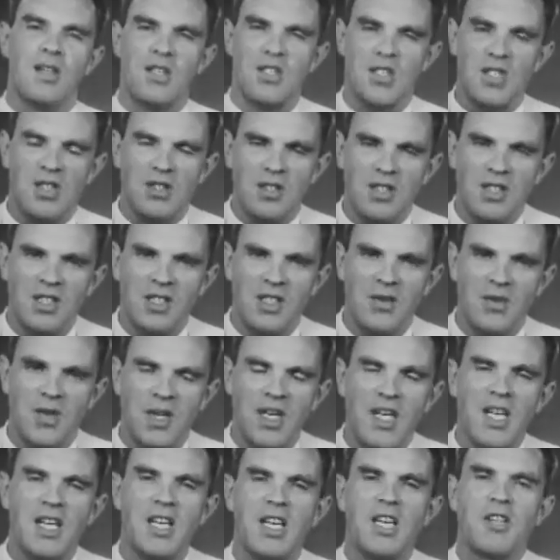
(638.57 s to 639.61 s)
It is clear
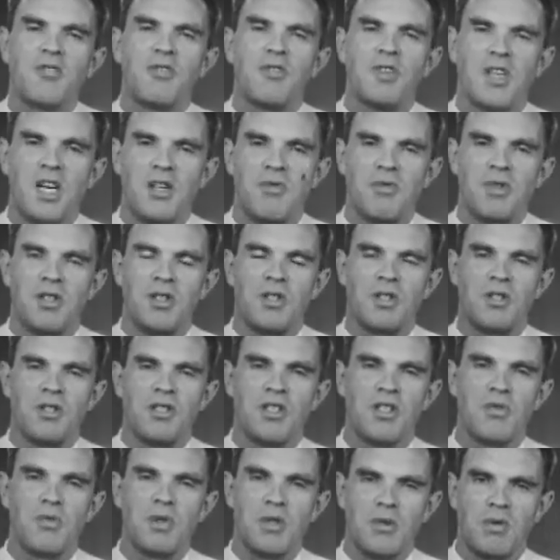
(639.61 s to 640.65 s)
that any introductory
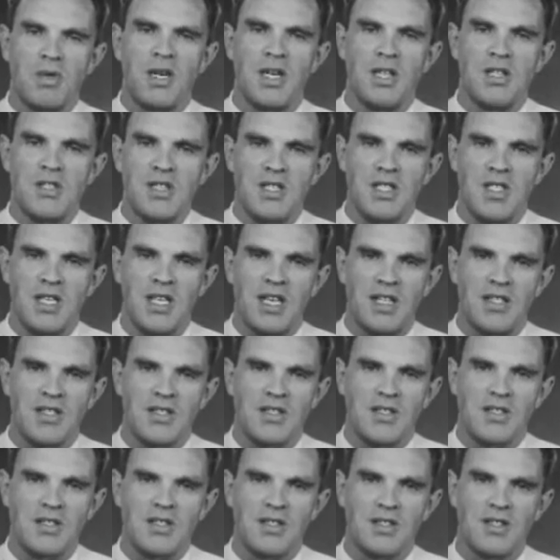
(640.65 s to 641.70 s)
course requires a
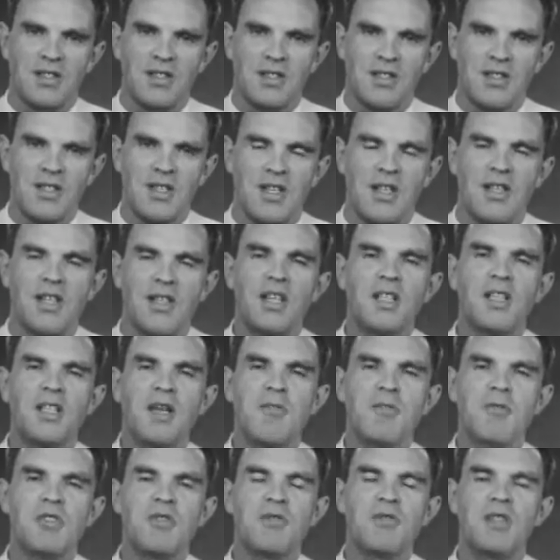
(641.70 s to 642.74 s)
text. Yet
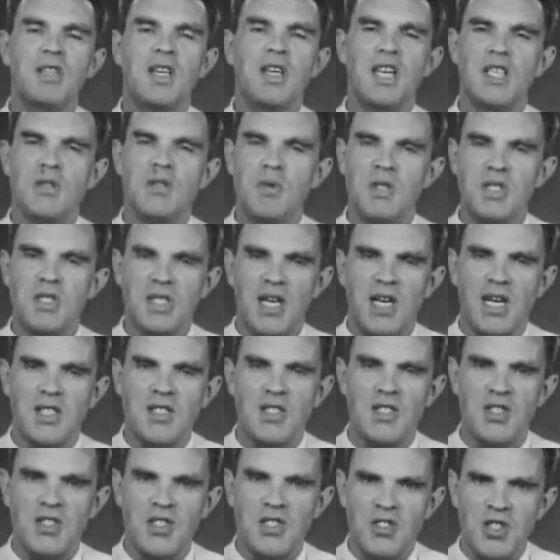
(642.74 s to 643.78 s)
chemistry, as with
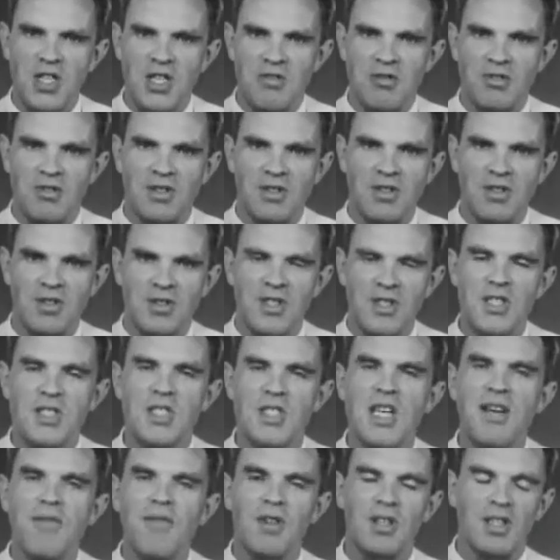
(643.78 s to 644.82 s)
sciences in general,
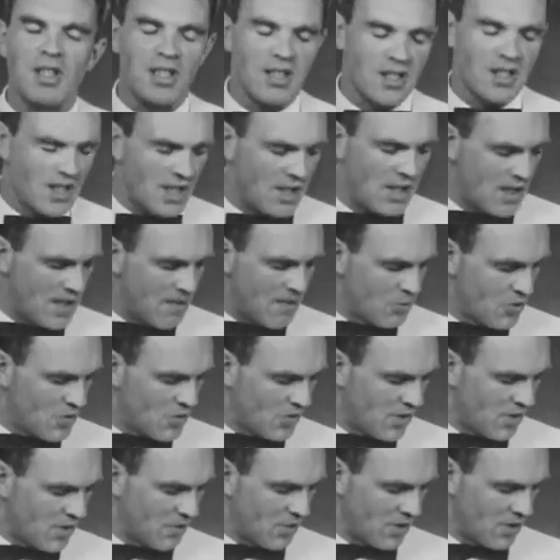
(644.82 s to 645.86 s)
leans heavily on
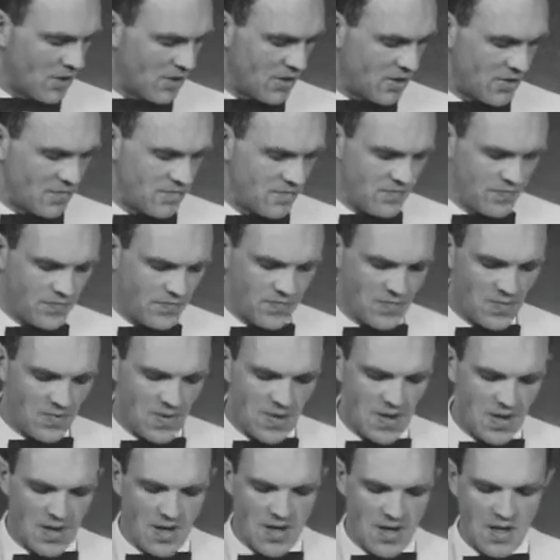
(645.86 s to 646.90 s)
laboratory work.
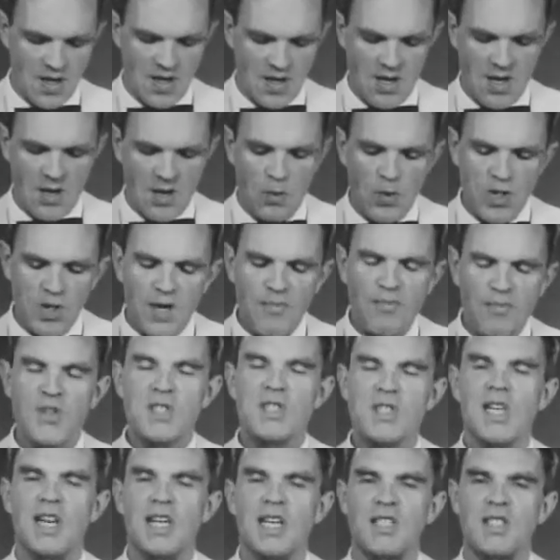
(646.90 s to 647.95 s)
We
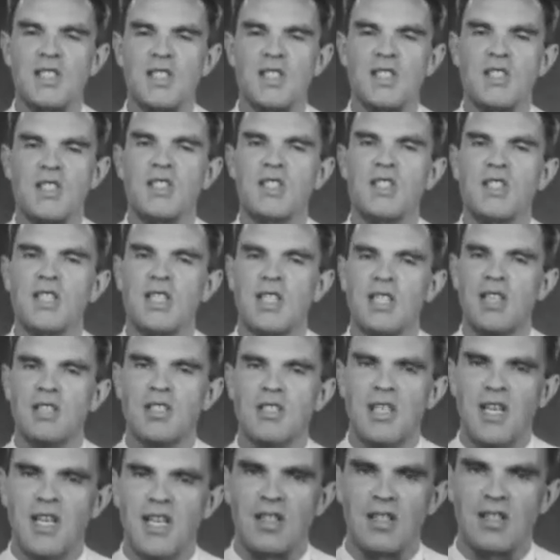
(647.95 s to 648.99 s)
emphasize this in our
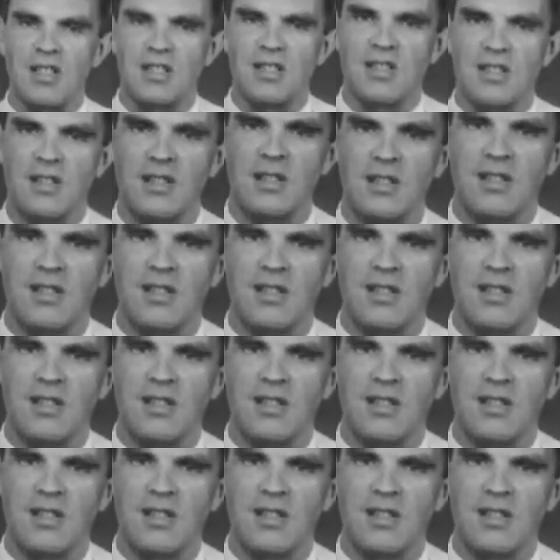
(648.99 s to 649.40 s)
title,